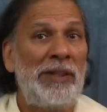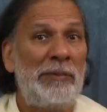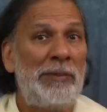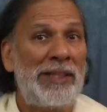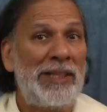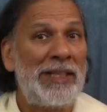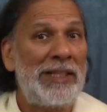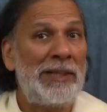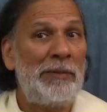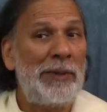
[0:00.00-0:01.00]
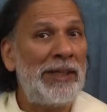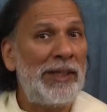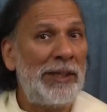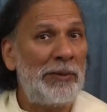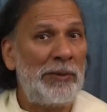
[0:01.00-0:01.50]
believe, but it doesn't
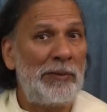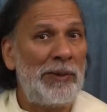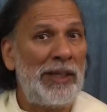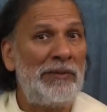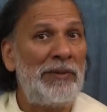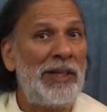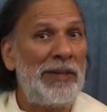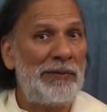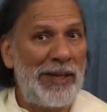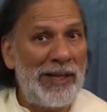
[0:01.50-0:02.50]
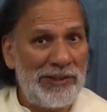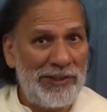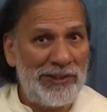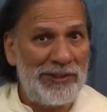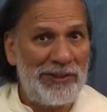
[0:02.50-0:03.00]
mean they don't believe in
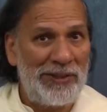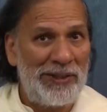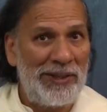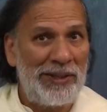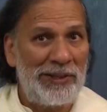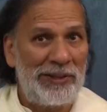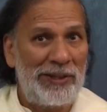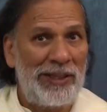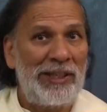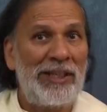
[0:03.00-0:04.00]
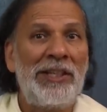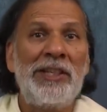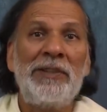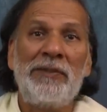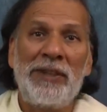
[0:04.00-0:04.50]
defense. They
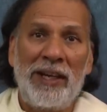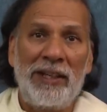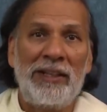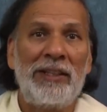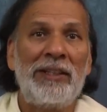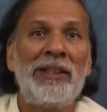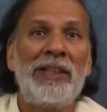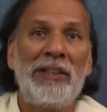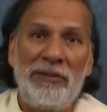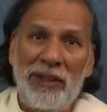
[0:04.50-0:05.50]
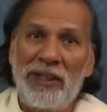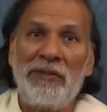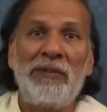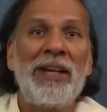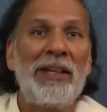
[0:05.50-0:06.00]
defend. They will
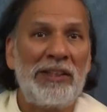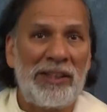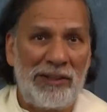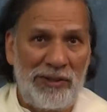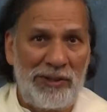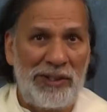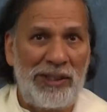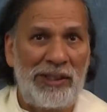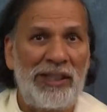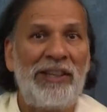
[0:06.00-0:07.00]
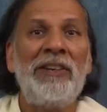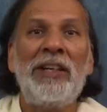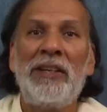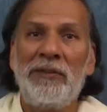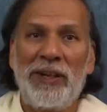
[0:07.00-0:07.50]
defend the country, they
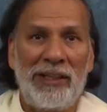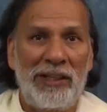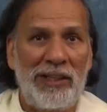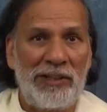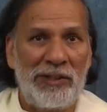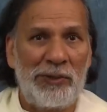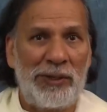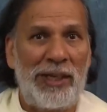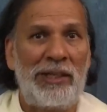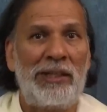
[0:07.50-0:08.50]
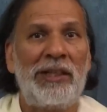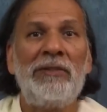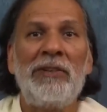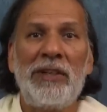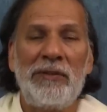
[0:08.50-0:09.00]
will defend their society,
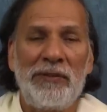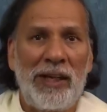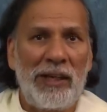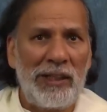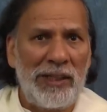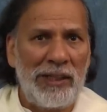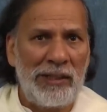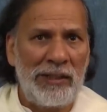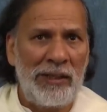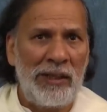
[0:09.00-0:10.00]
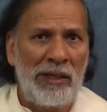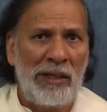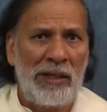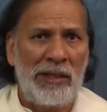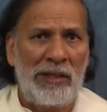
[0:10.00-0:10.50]
they will defend their
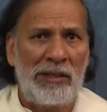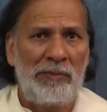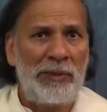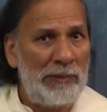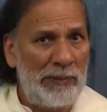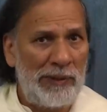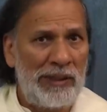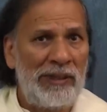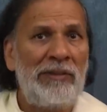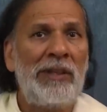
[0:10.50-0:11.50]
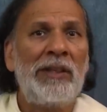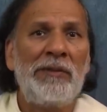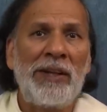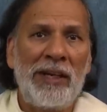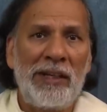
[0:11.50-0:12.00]
uh, people, they will
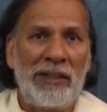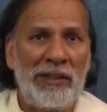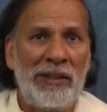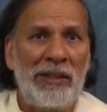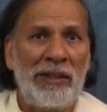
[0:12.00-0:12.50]
defend